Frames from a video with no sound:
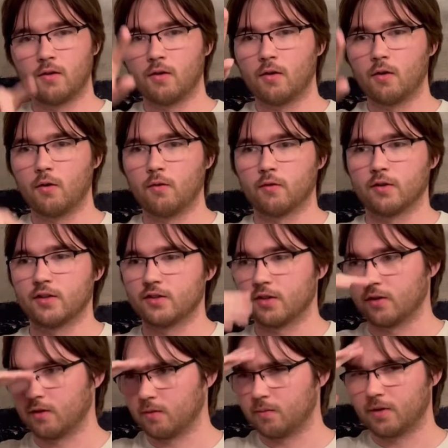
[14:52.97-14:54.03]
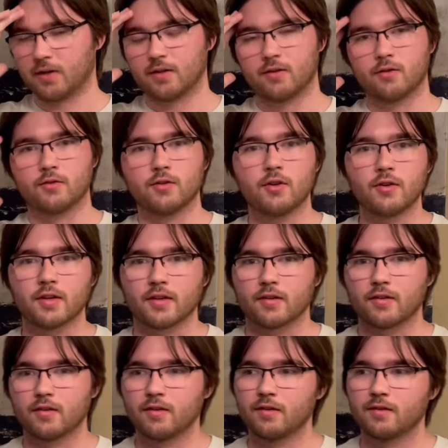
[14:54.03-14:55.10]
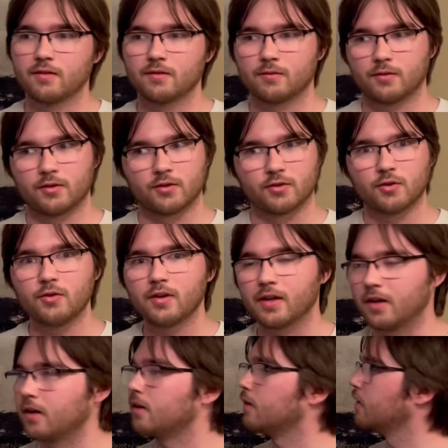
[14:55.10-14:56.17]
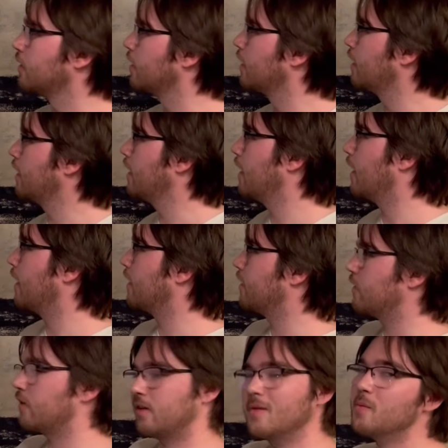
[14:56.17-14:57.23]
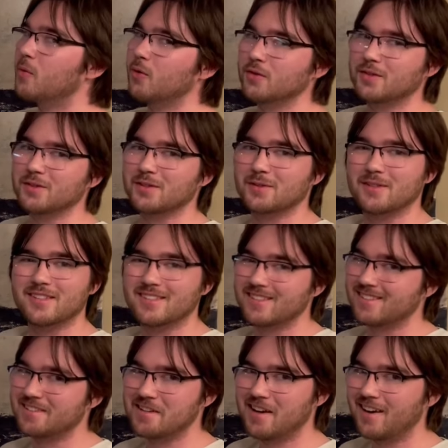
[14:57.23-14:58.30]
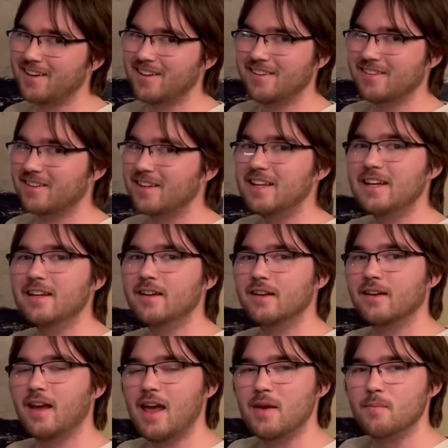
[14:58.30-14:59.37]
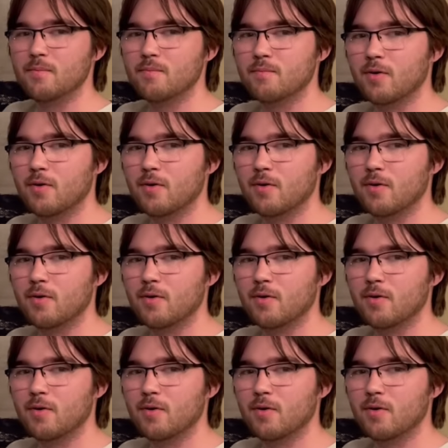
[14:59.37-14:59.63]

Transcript: over each other, but you'll notice when you're tuning, hey, this impulse response is not as clean and